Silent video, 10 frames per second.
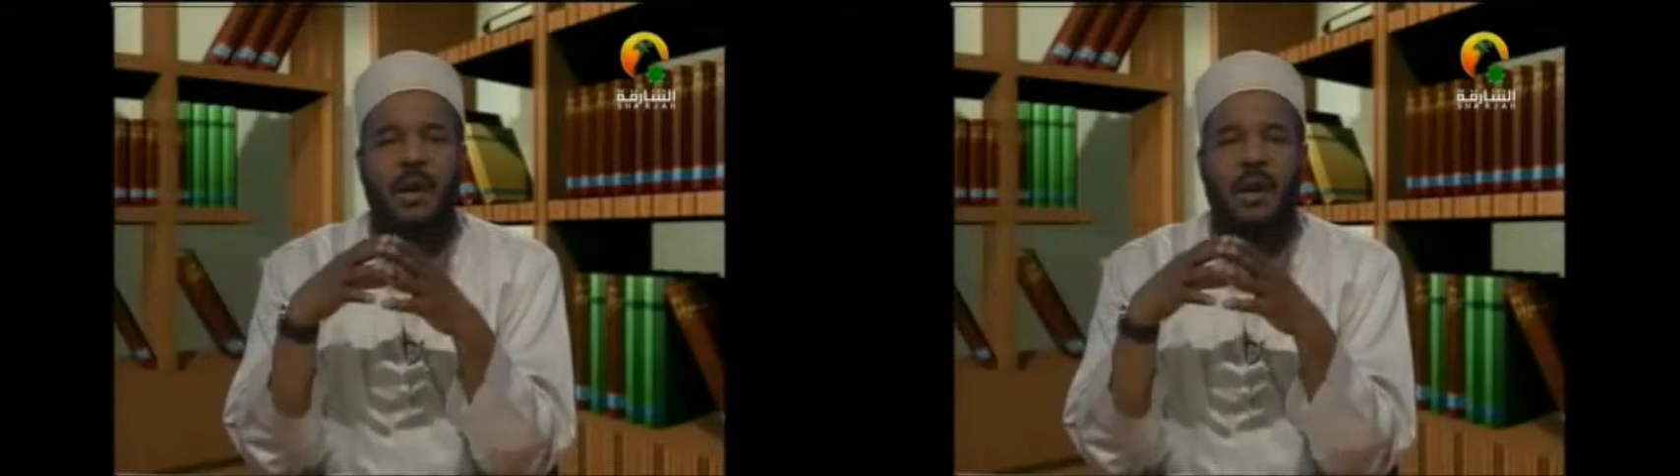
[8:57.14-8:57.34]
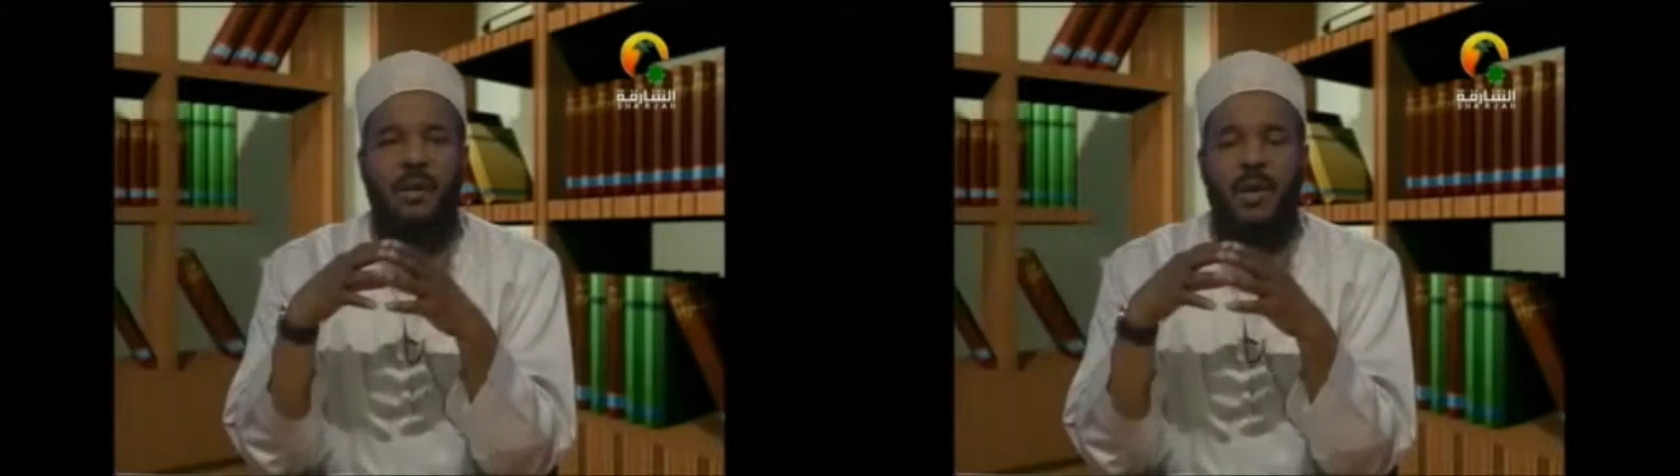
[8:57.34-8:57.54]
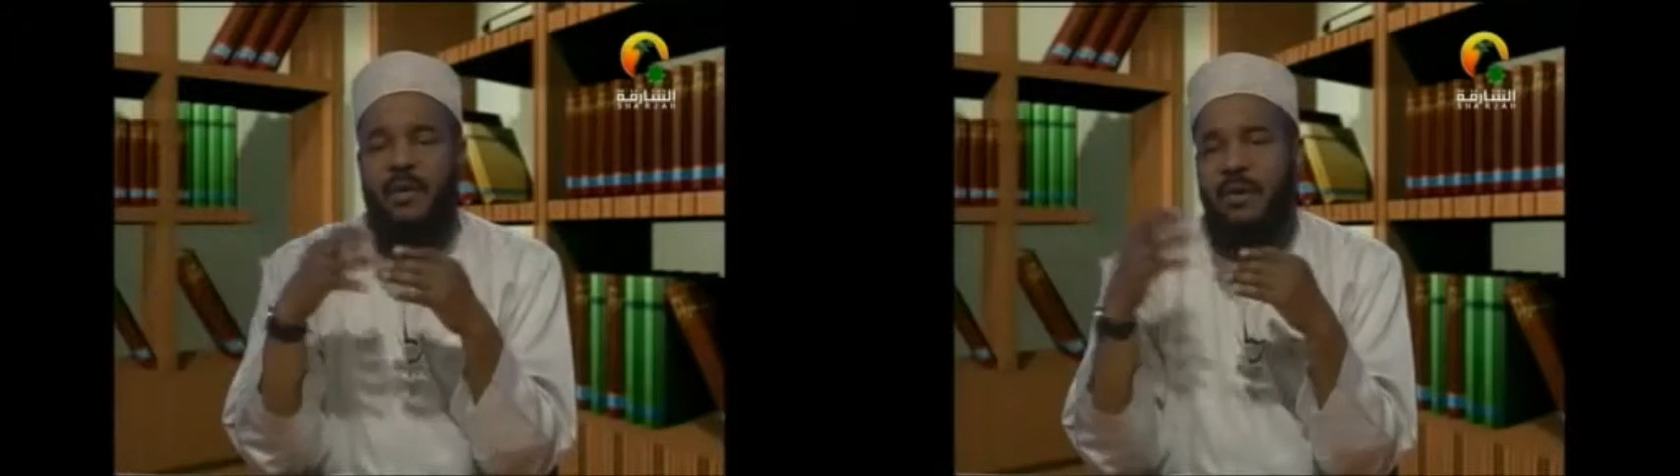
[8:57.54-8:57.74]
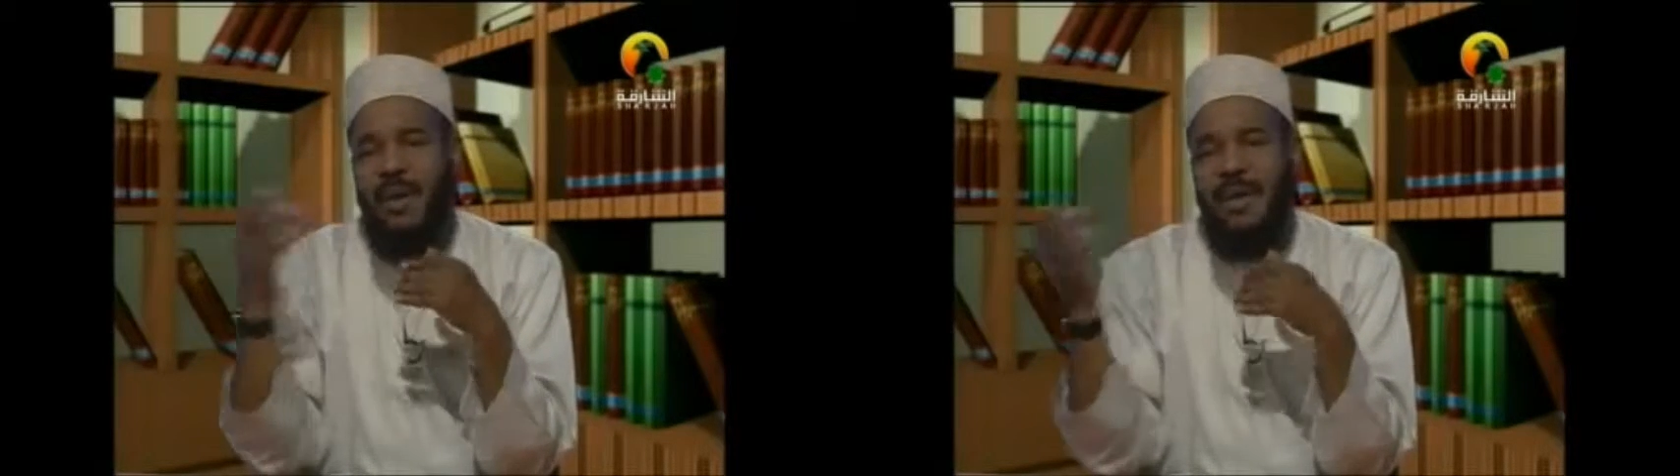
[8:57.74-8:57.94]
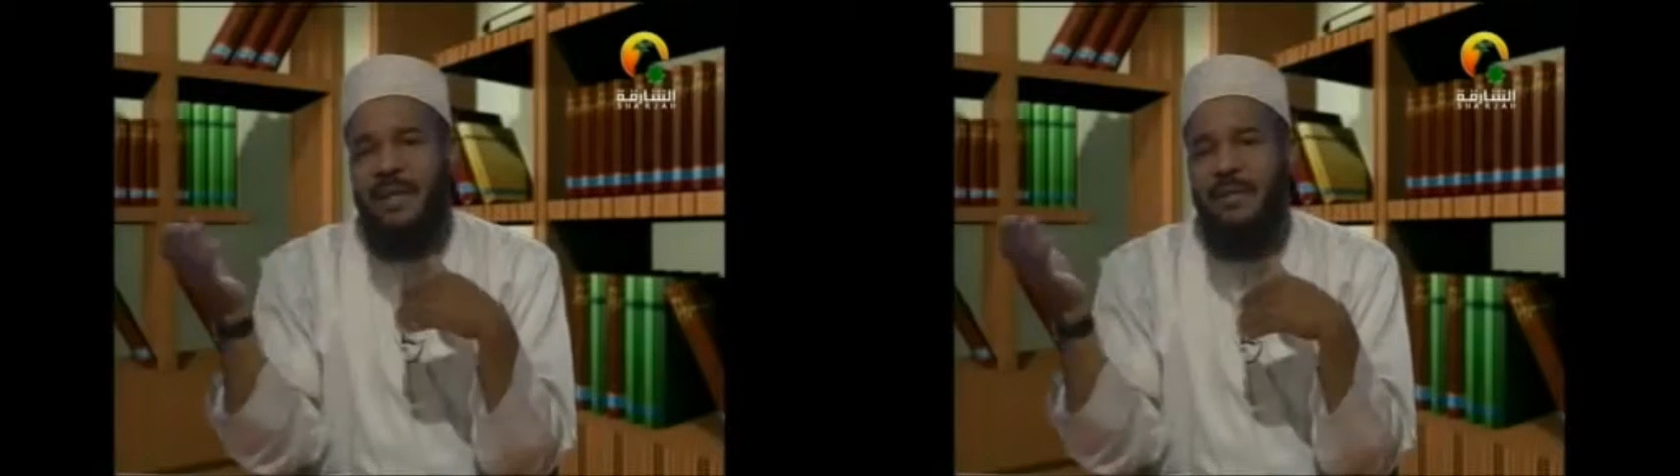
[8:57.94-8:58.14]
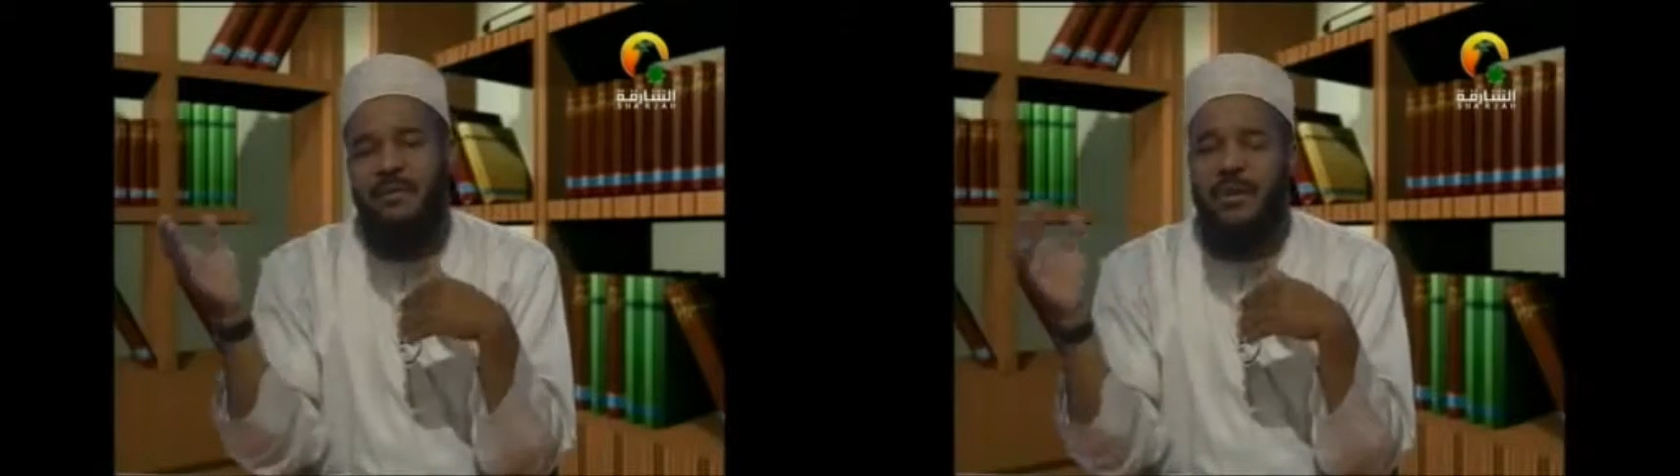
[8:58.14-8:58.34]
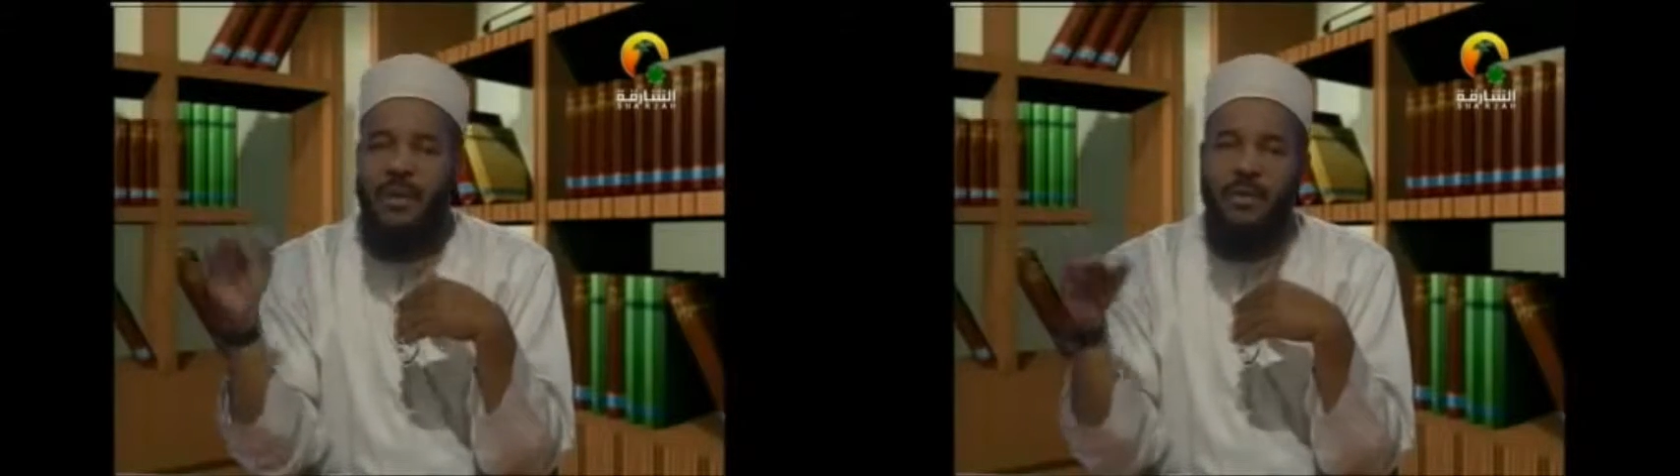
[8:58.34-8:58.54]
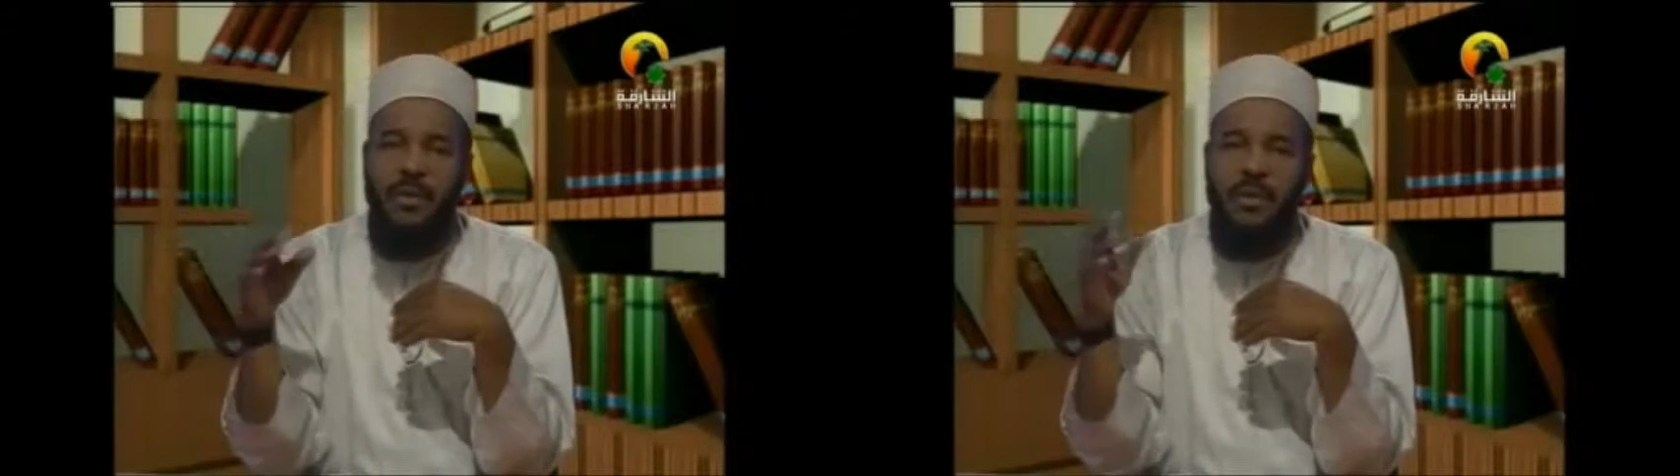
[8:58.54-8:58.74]
one of your relatives,
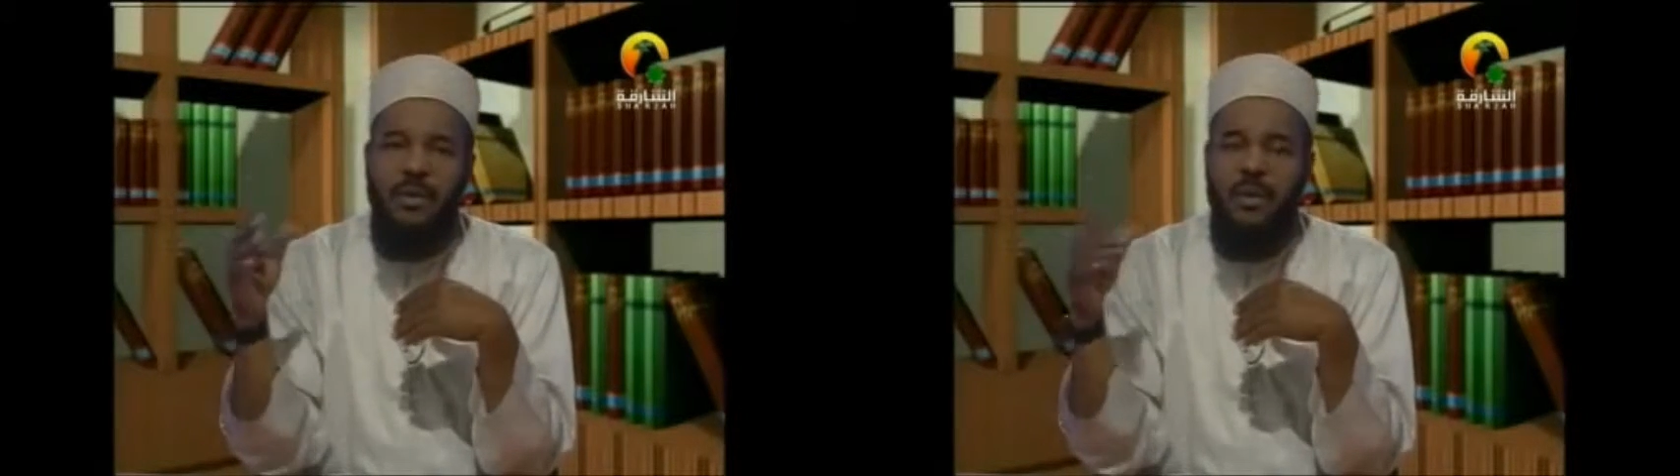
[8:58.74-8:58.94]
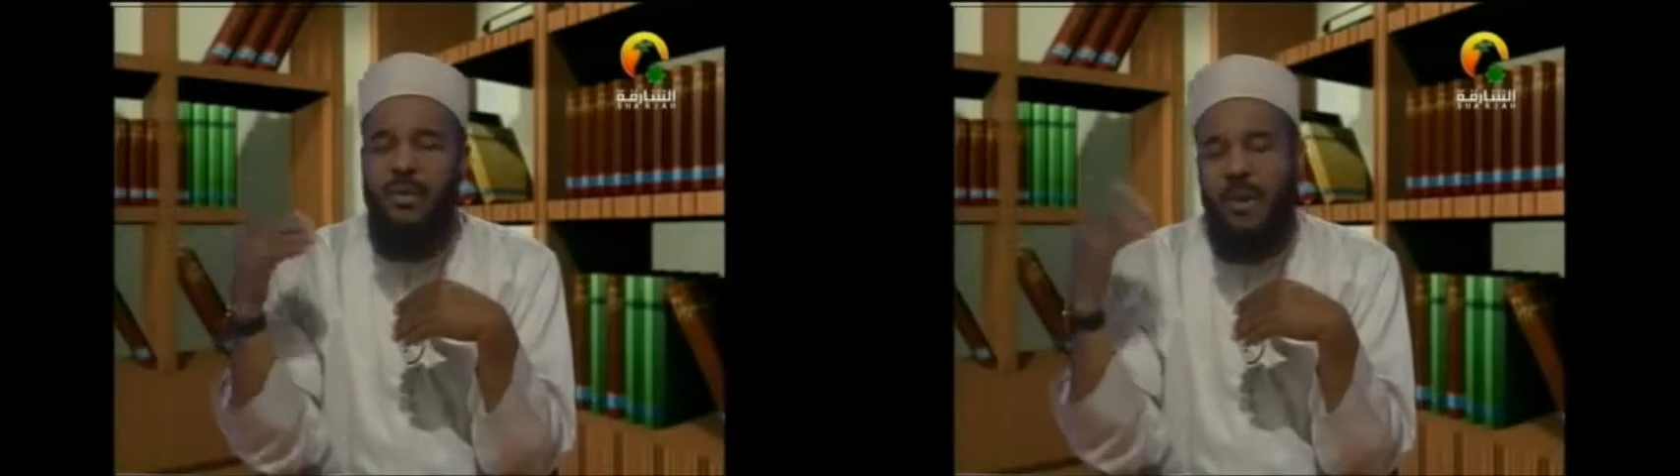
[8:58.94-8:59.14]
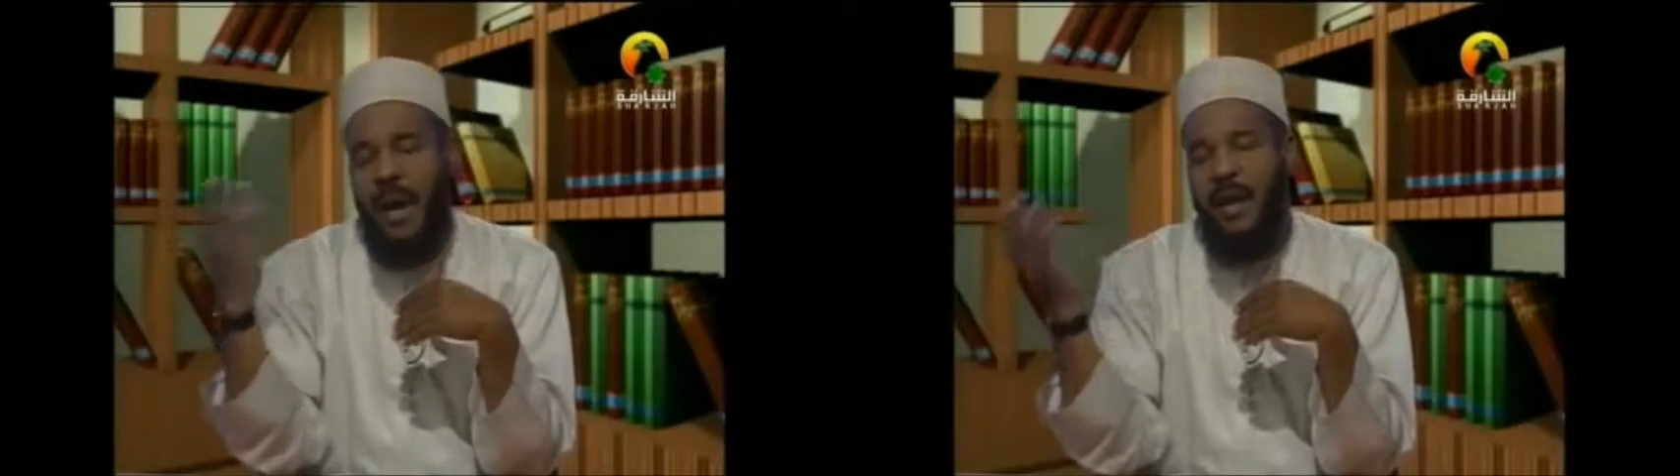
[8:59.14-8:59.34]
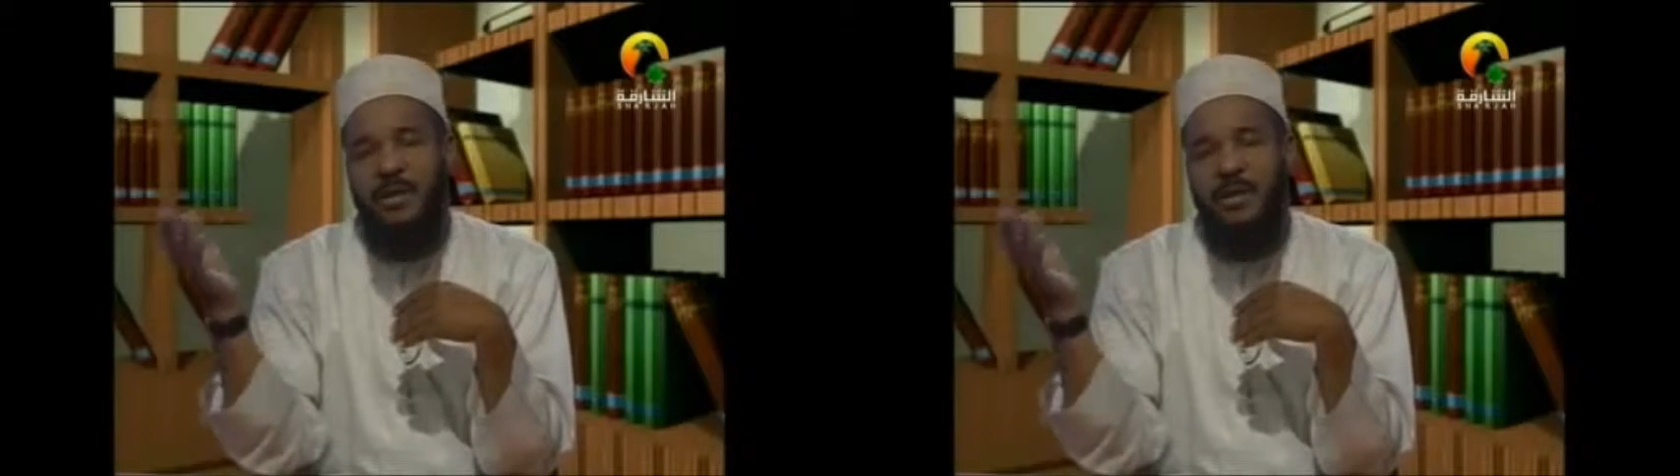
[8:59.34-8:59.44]
your aunt,